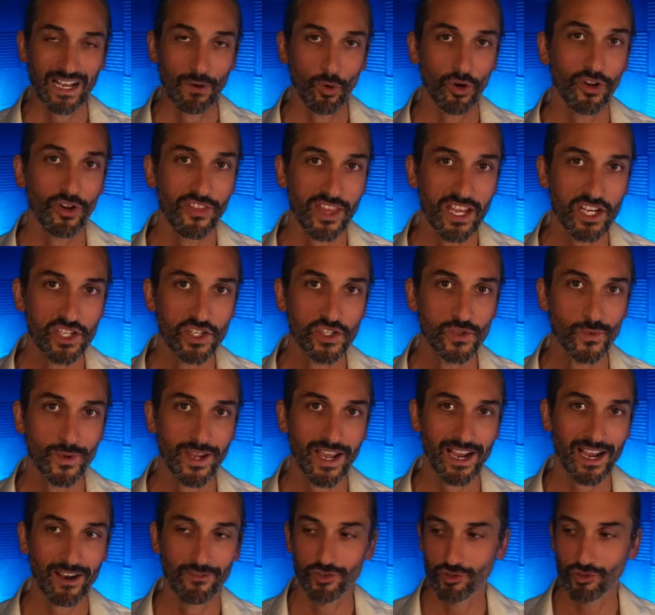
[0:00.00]
Now, one of the issues we
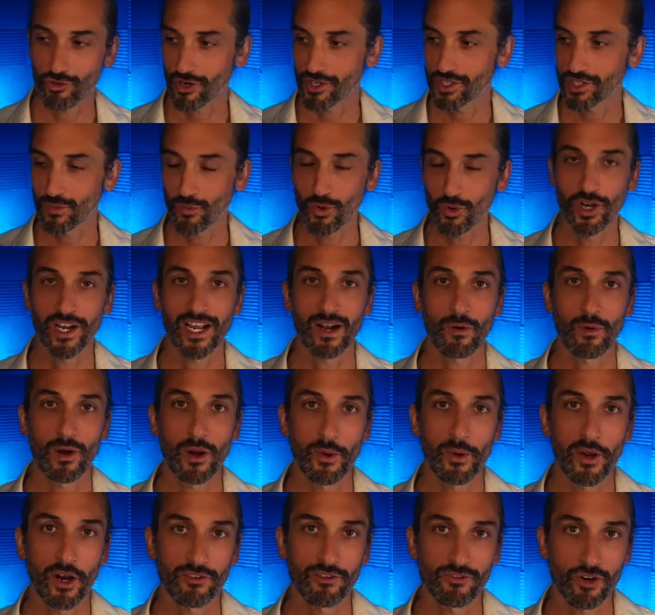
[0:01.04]
have trying to work out
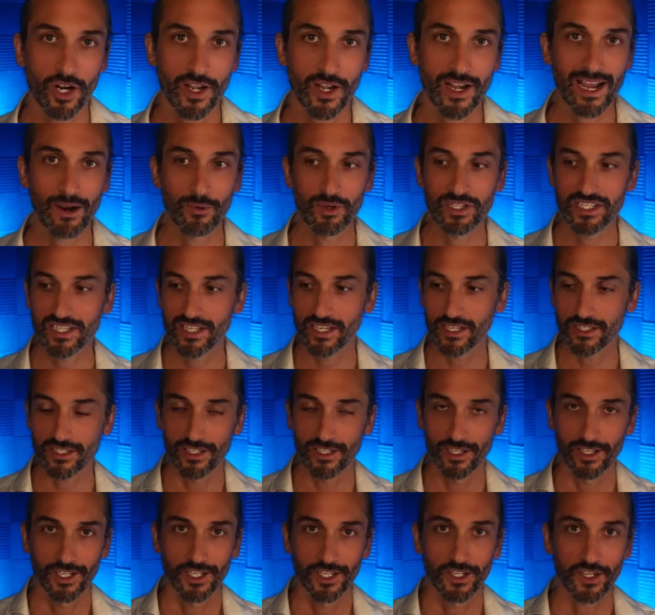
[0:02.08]
where we are right now is that
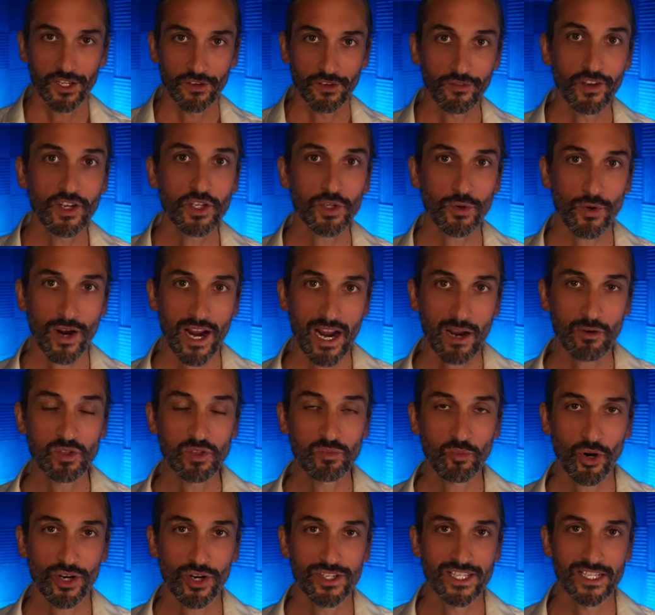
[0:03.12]
the official house
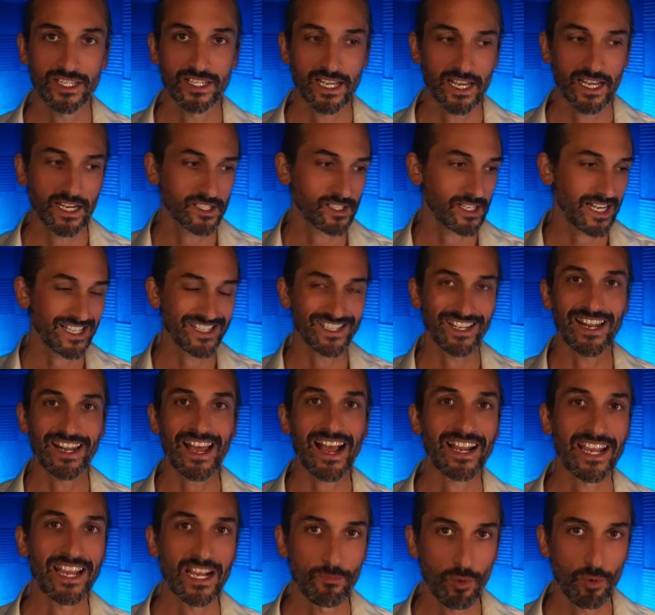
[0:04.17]
price index is
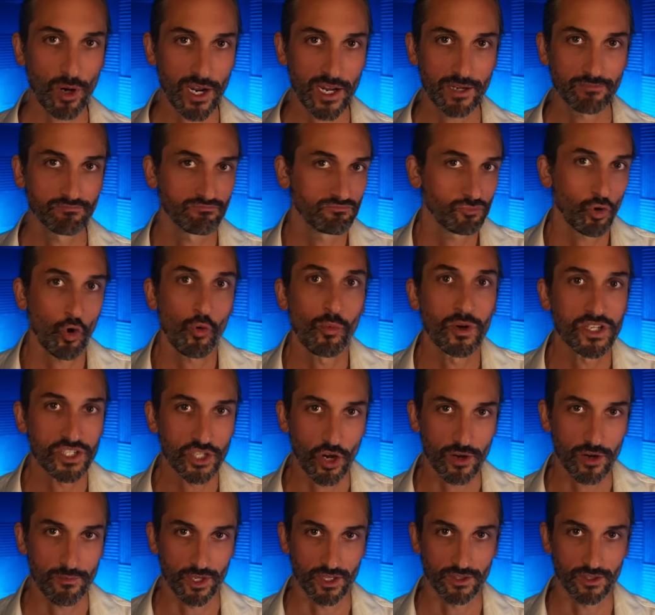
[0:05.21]
lagging by almost
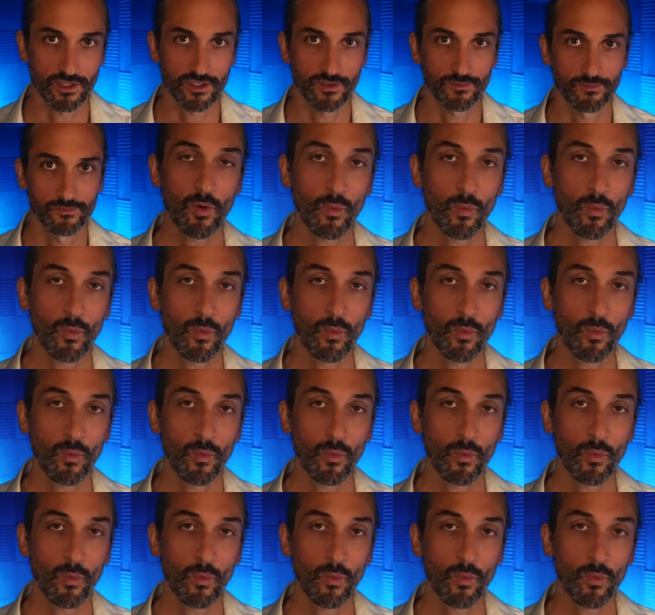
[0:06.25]
9 months.